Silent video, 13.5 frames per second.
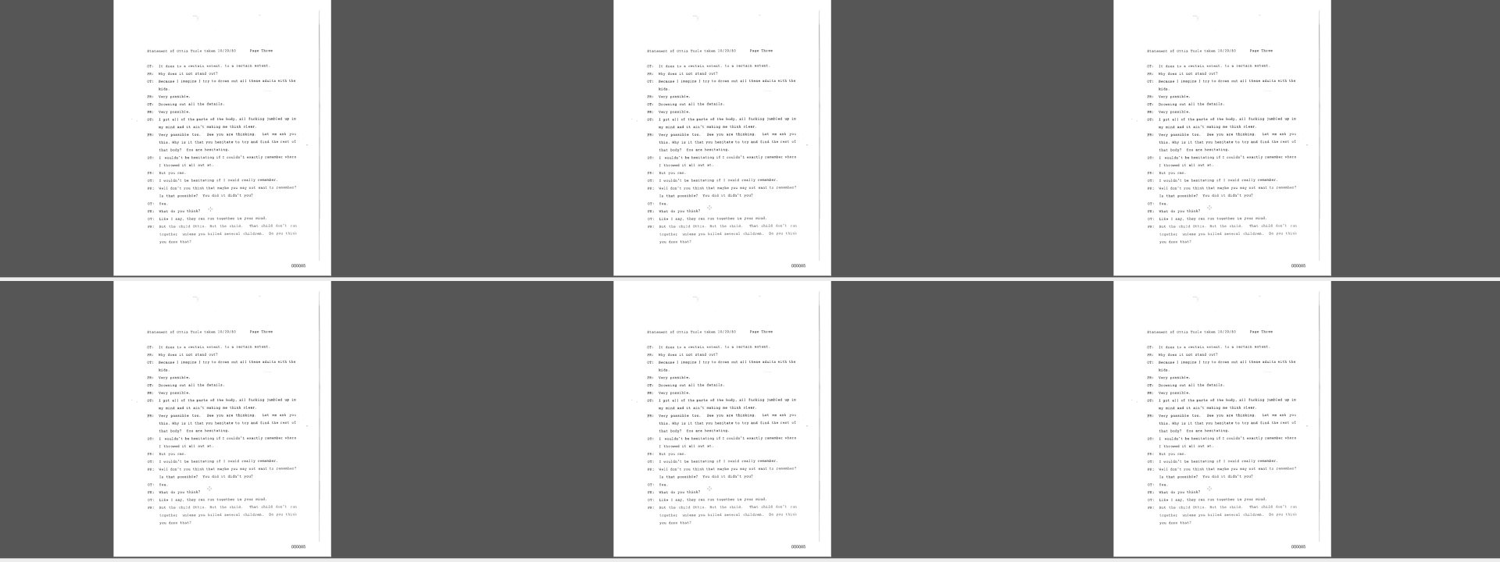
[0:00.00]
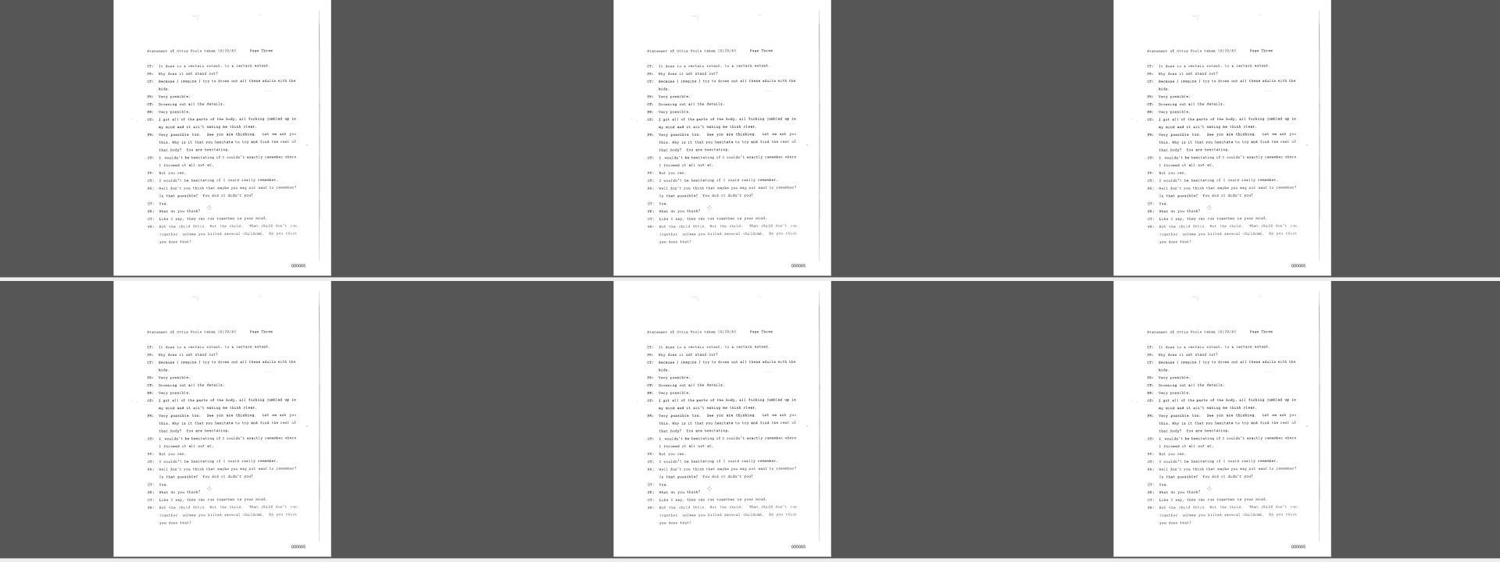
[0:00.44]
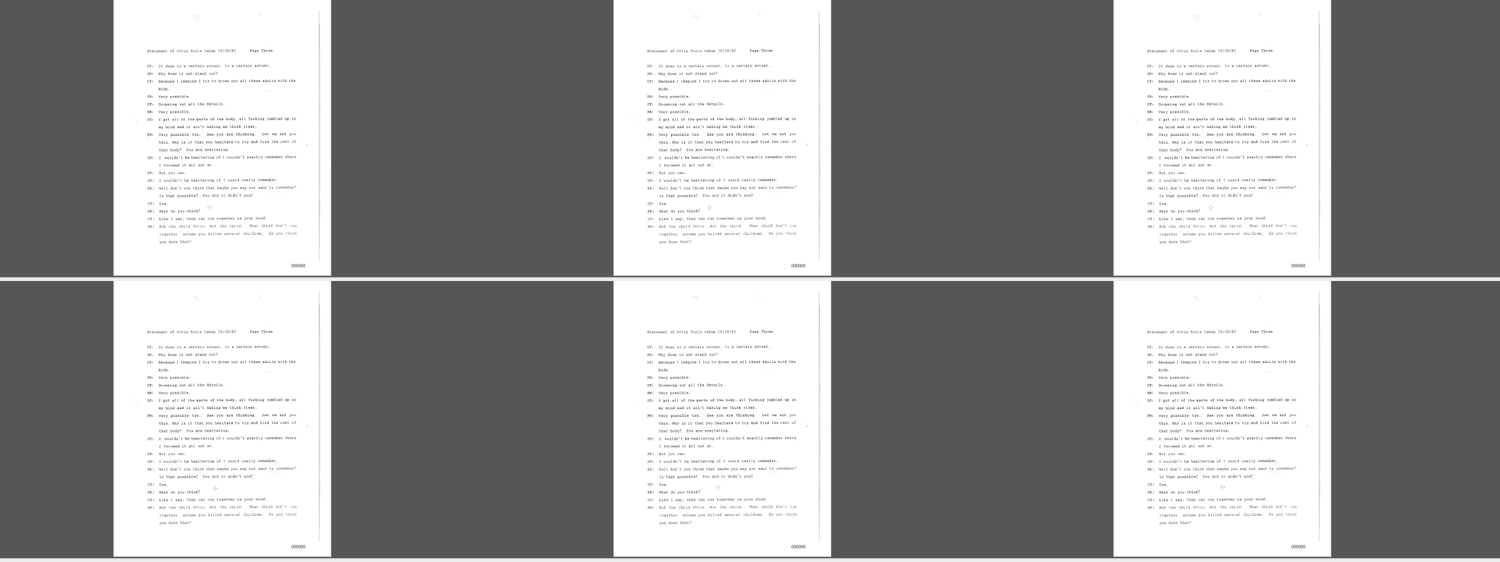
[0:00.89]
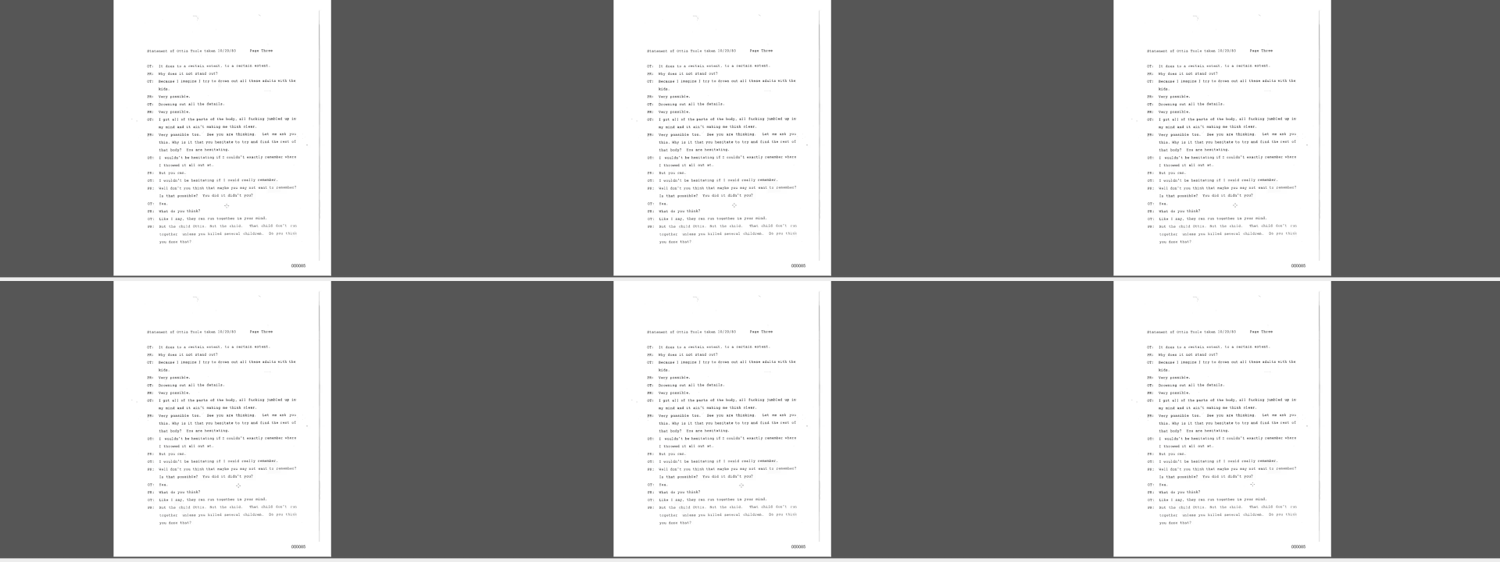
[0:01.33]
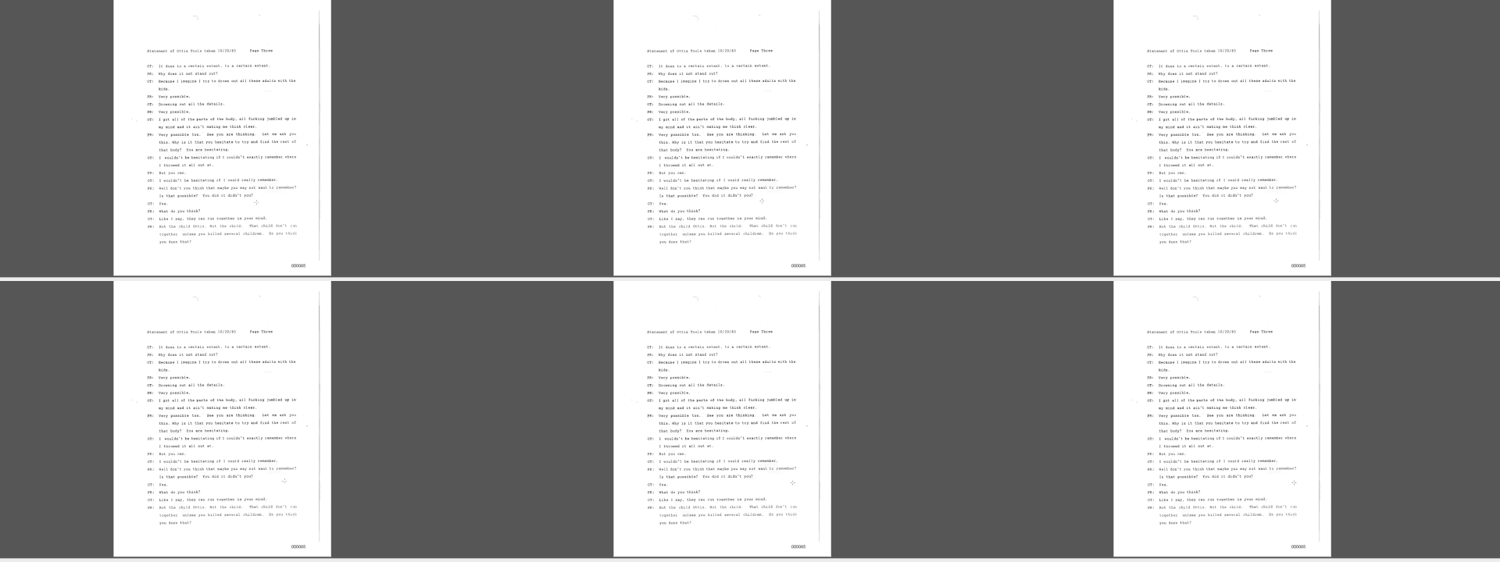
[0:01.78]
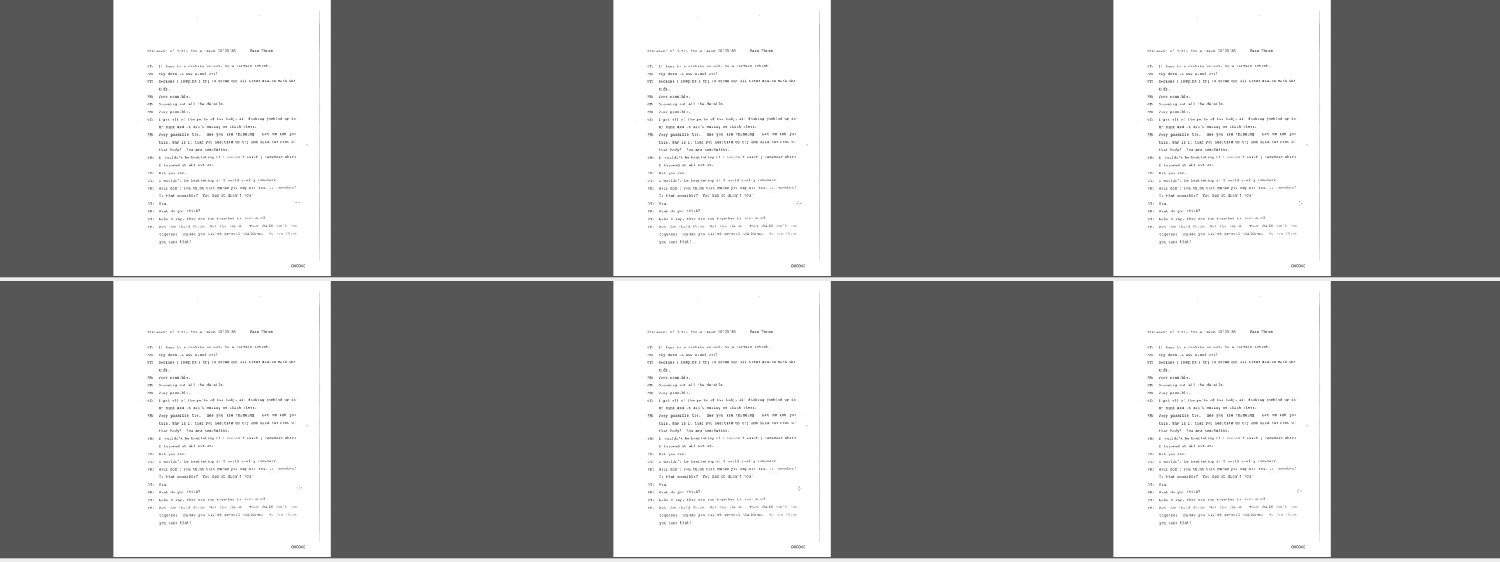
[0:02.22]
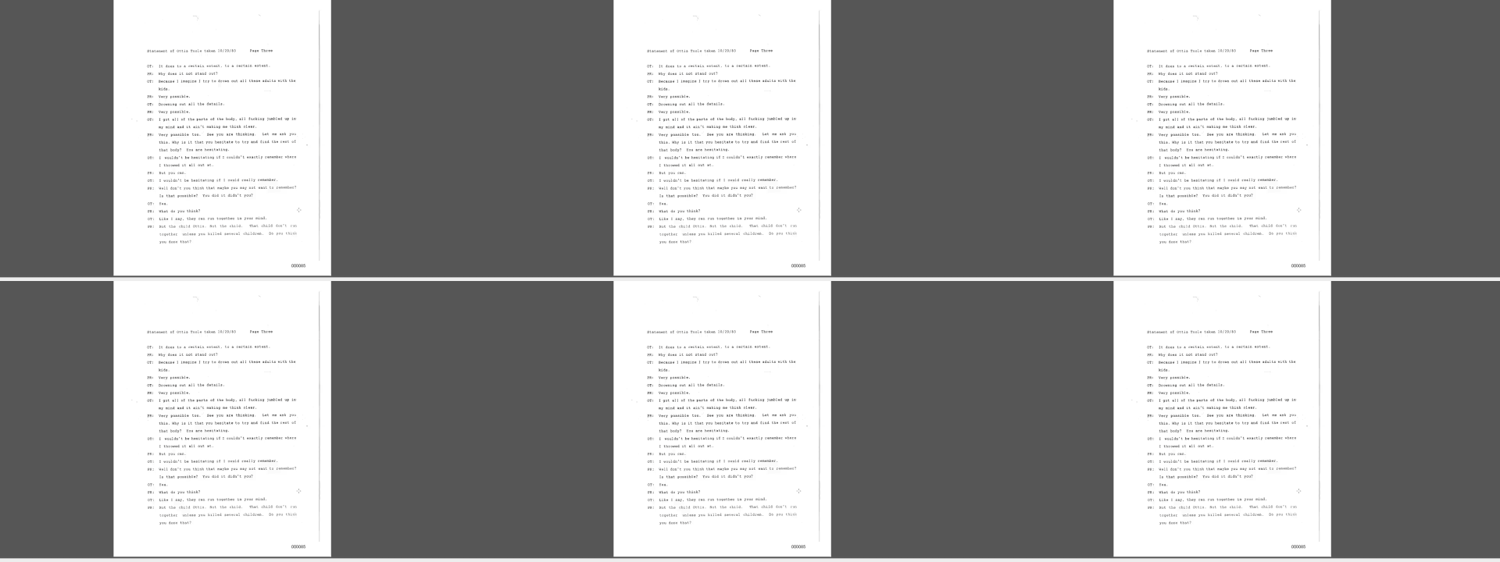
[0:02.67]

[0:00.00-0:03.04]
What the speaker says: [unreadable: no face in view]